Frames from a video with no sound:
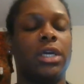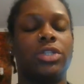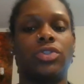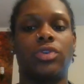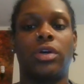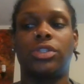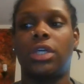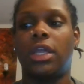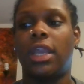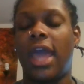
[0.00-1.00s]

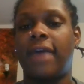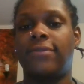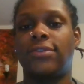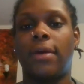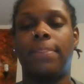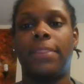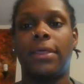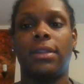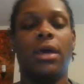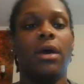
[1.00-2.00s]
instruction and have
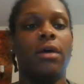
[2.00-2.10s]
something